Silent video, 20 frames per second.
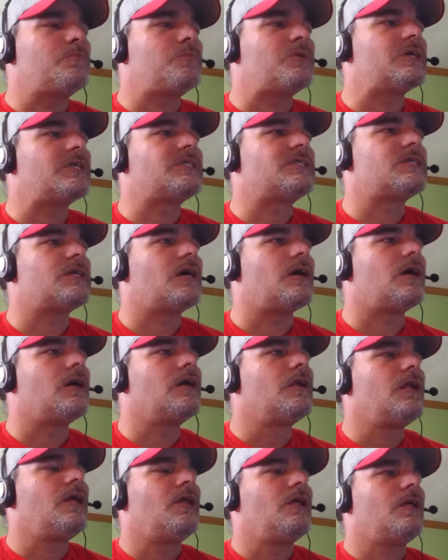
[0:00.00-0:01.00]
But
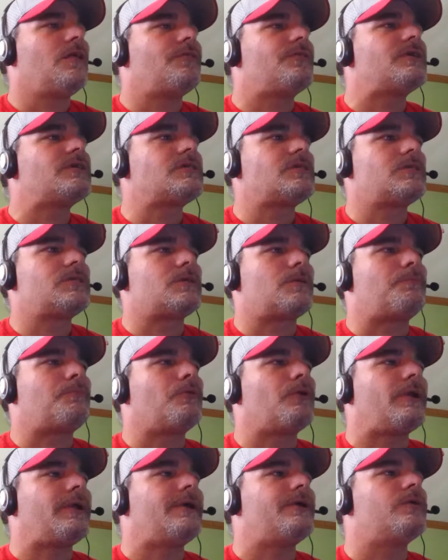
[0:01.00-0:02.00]
this is a
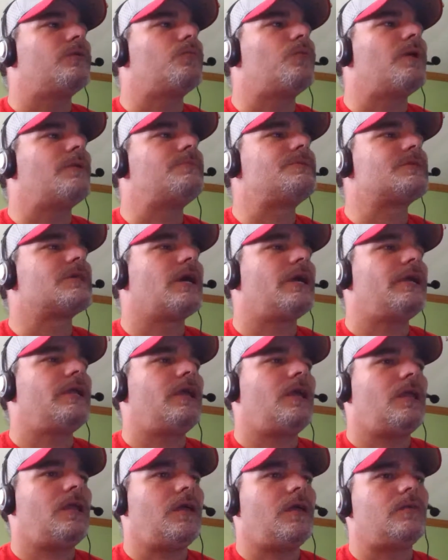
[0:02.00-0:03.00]
pretty good
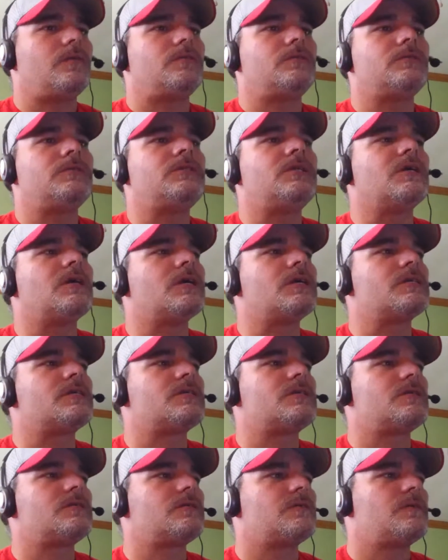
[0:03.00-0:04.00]
website, and it
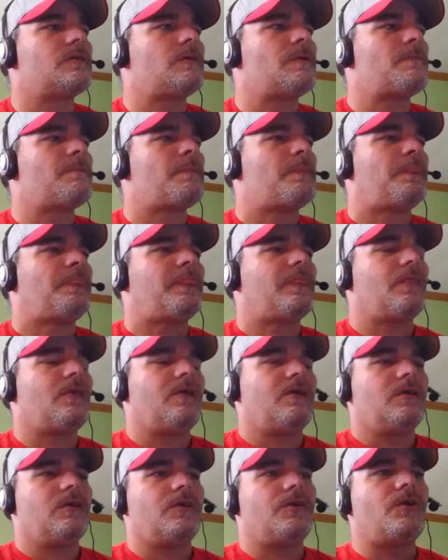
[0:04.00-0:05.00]
does
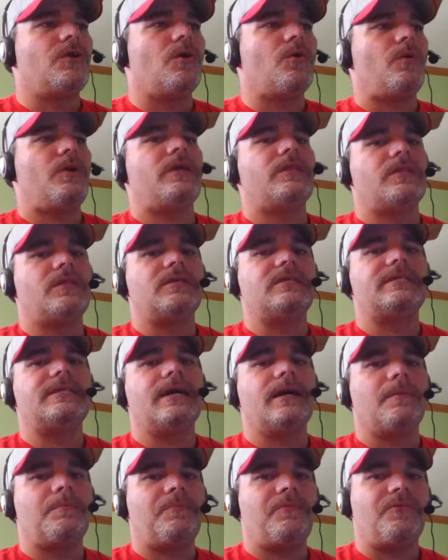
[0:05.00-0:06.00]
go in the
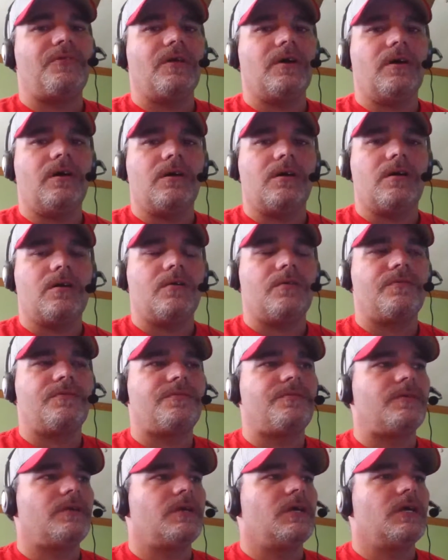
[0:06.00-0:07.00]
depth
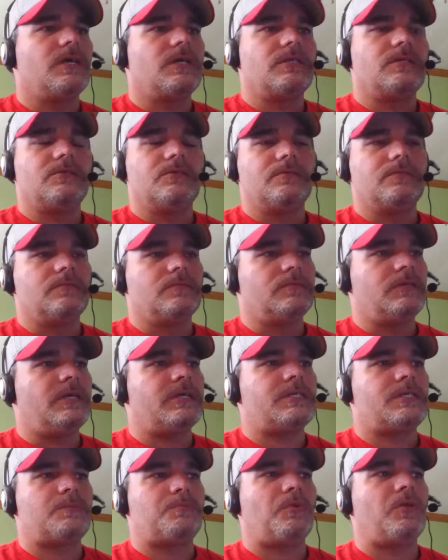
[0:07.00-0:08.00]
of
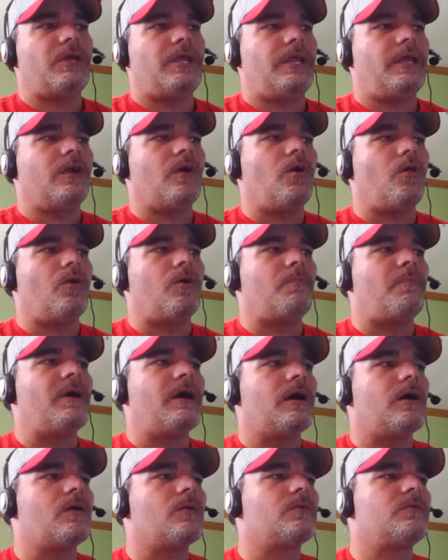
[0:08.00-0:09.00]
explaining all
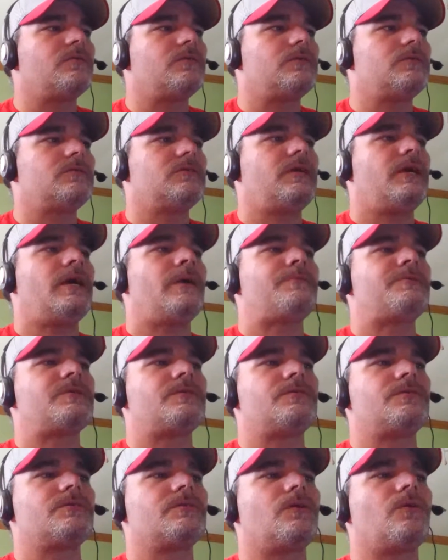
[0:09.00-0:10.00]
about
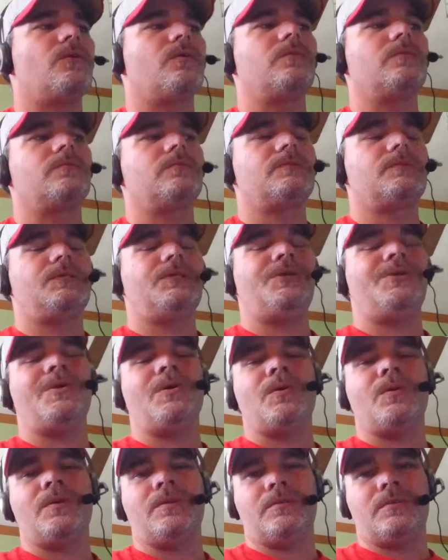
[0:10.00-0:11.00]
Epsom salt,
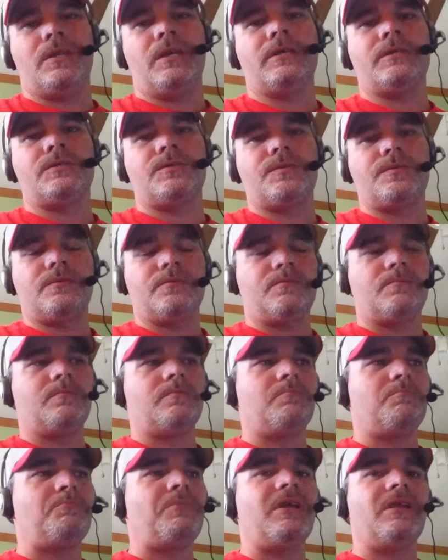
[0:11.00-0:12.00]
and its
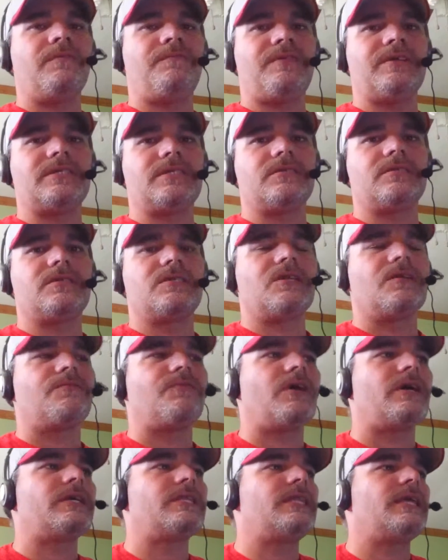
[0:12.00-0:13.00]
benefits and
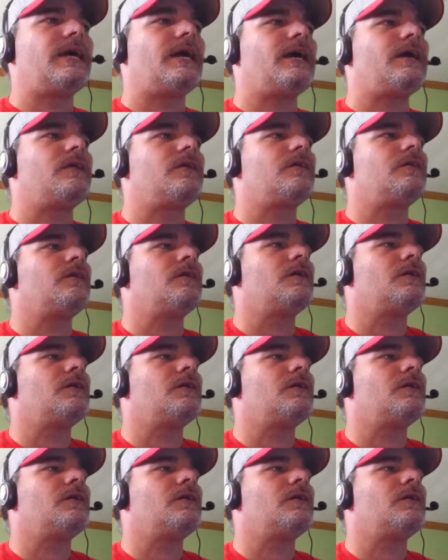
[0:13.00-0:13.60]
stuff like that.